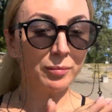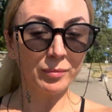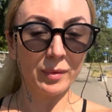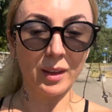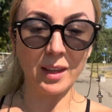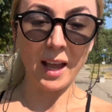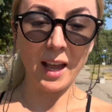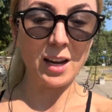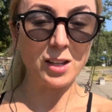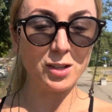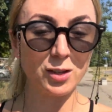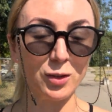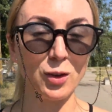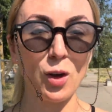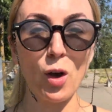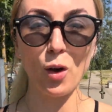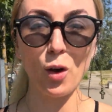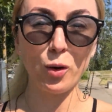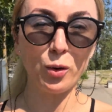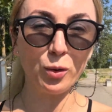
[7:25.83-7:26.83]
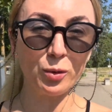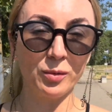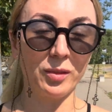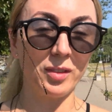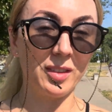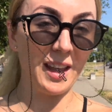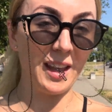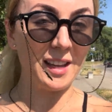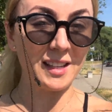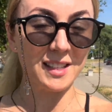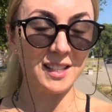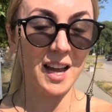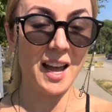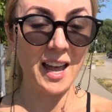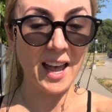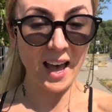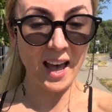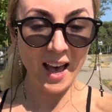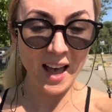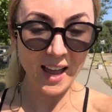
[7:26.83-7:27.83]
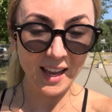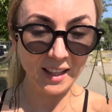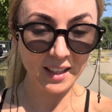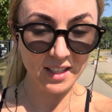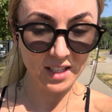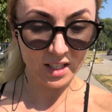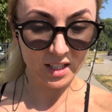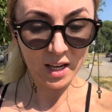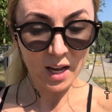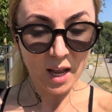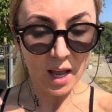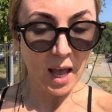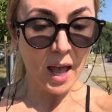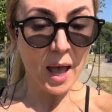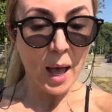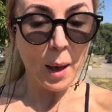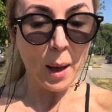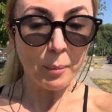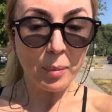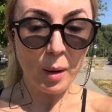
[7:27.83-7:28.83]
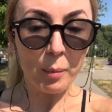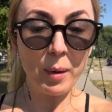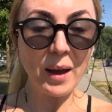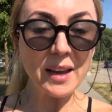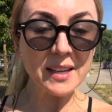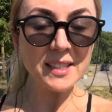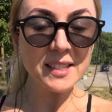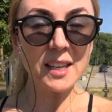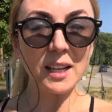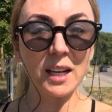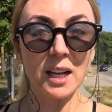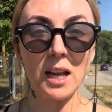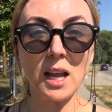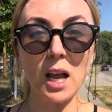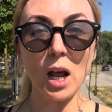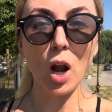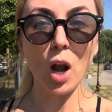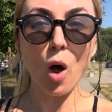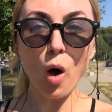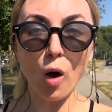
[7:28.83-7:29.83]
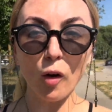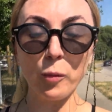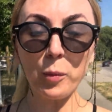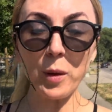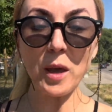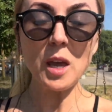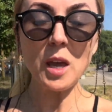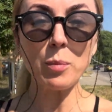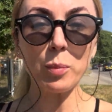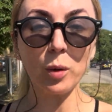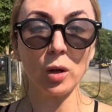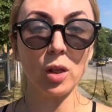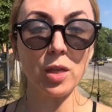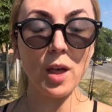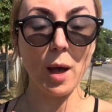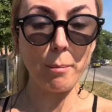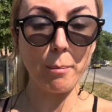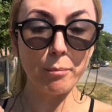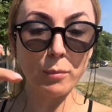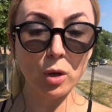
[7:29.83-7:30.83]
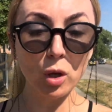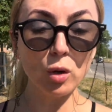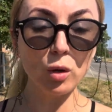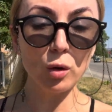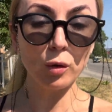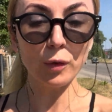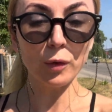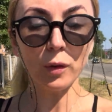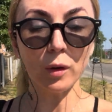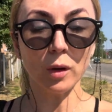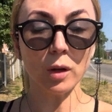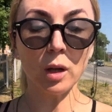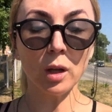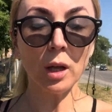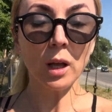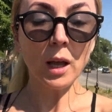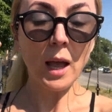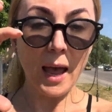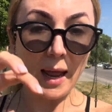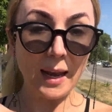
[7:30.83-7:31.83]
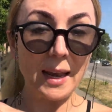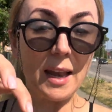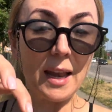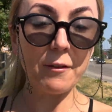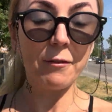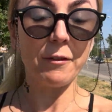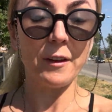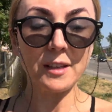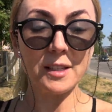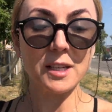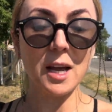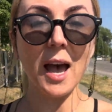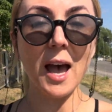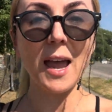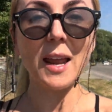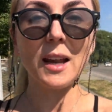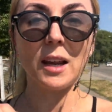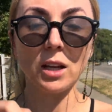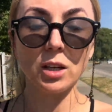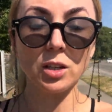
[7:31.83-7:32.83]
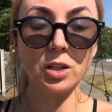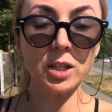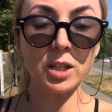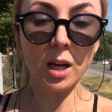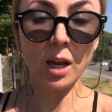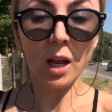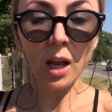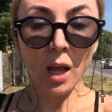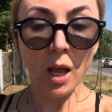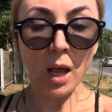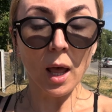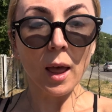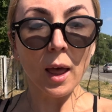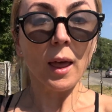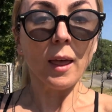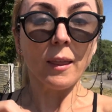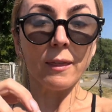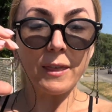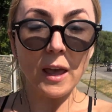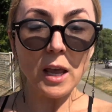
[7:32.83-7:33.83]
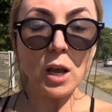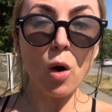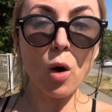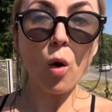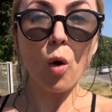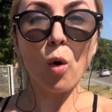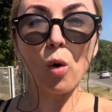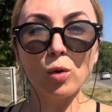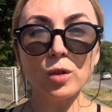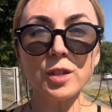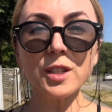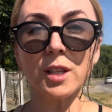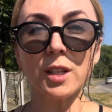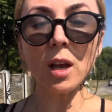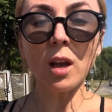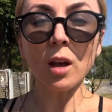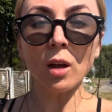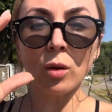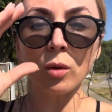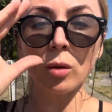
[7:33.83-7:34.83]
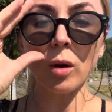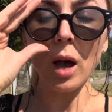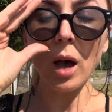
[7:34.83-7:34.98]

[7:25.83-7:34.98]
get to know the entire island. But basically, a lot of people that move and live in Thailand, they also